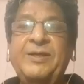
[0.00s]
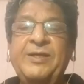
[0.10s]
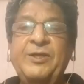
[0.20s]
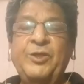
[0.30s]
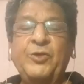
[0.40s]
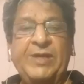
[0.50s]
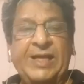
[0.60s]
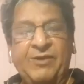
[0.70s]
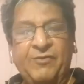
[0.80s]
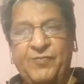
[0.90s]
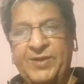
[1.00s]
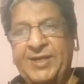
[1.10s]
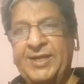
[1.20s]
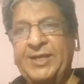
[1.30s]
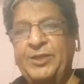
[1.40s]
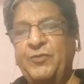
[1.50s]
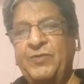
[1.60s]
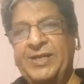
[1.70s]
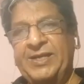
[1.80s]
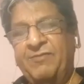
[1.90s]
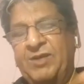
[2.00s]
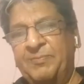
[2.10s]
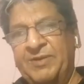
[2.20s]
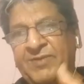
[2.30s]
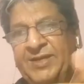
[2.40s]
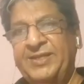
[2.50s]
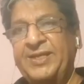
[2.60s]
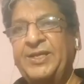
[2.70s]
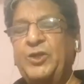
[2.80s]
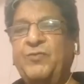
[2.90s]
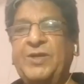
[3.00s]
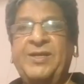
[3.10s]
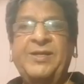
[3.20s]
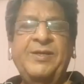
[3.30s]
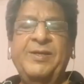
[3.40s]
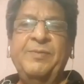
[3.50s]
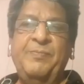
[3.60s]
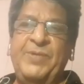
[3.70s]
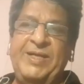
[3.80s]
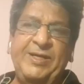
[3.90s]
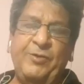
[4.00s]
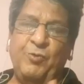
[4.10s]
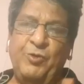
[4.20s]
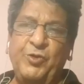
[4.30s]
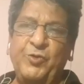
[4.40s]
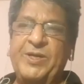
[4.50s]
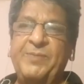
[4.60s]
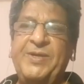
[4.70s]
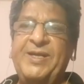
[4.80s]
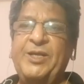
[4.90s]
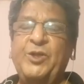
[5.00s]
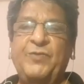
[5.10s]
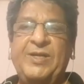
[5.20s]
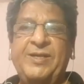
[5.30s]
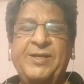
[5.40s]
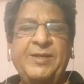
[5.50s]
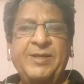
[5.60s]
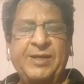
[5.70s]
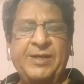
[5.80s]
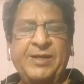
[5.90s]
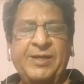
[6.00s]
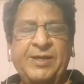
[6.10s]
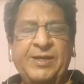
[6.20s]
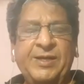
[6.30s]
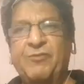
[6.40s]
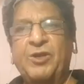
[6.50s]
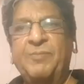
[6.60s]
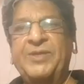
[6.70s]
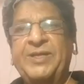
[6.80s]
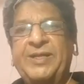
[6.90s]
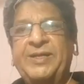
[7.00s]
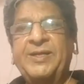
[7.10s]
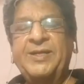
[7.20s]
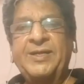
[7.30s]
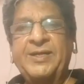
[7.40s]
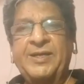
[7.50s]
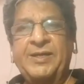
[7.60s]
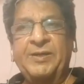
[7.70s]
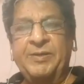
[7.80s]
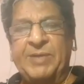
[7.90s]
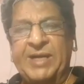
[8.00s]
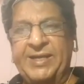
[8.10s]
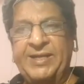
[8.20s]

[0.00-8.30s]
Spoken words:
You will have faith, you will develop everything, you will be a good human being, you will move away from the bad,